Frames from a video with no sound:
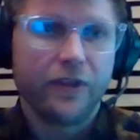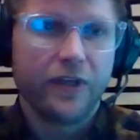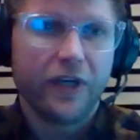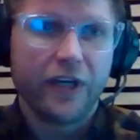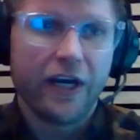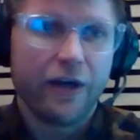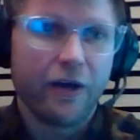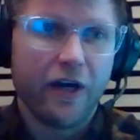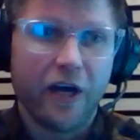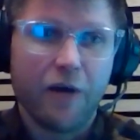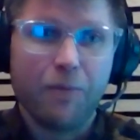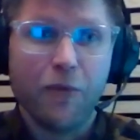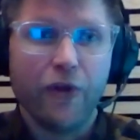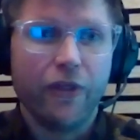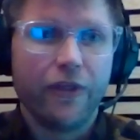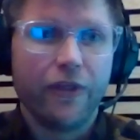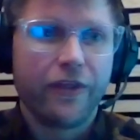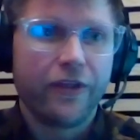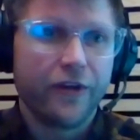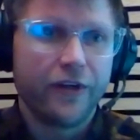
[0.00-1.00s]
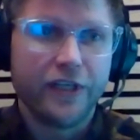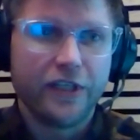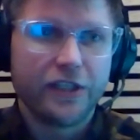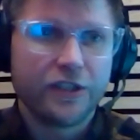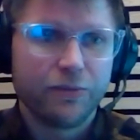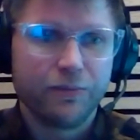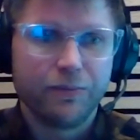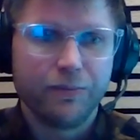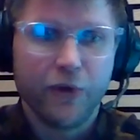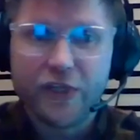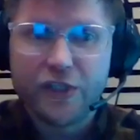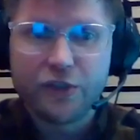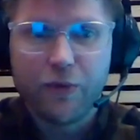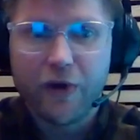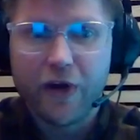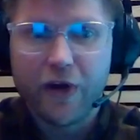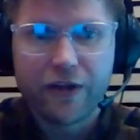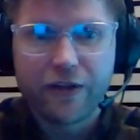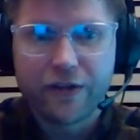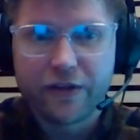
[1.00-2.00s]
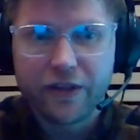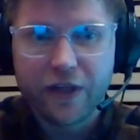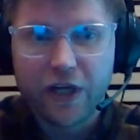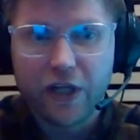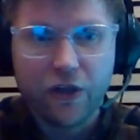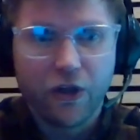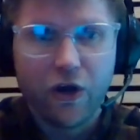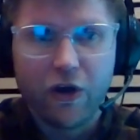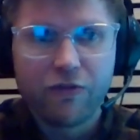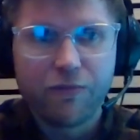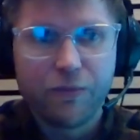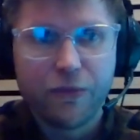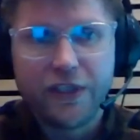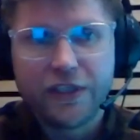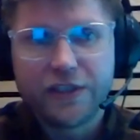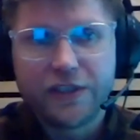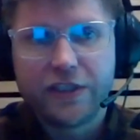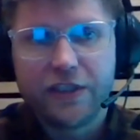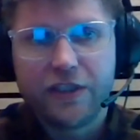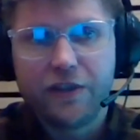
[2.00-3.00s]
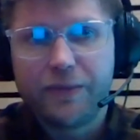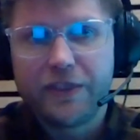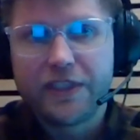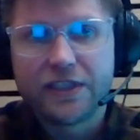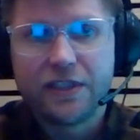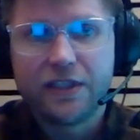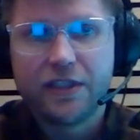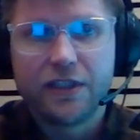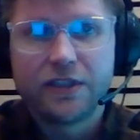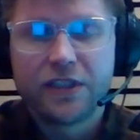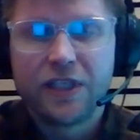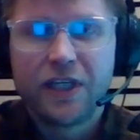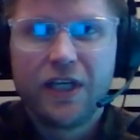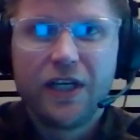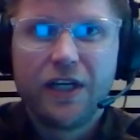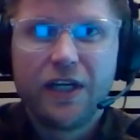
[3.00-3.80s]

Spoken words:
a month, but it's worth a lot of money to your business.